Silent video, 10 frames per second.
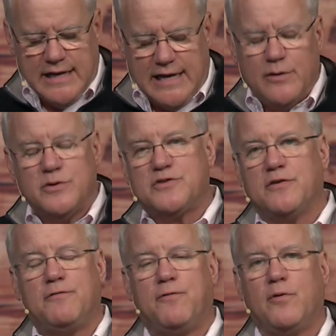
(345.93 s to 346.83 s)
It was
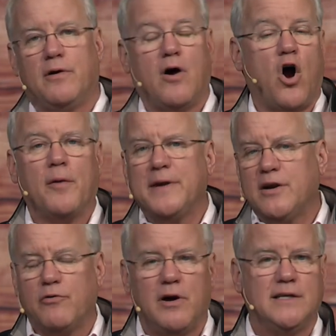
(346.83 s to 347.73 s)
for army
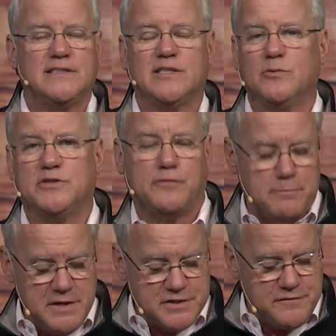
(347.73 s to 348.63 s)
grunts, it was for
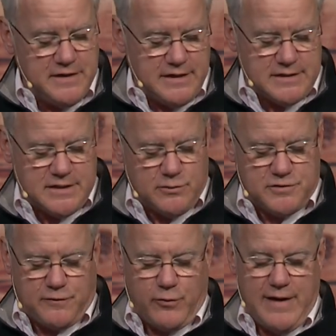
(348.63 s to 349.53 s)
misfits, it was
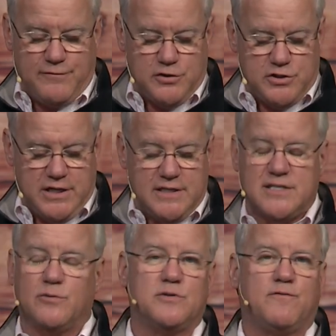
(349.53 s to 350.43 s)
for refugees,
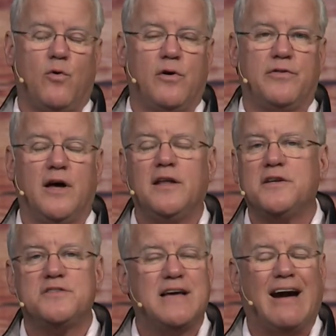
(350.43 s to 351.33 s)
it was for the
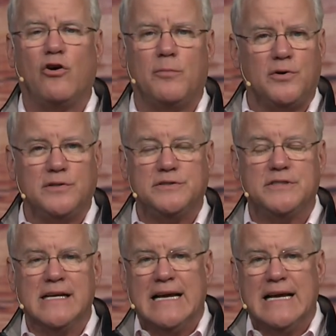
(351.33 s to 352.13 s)
undesirables.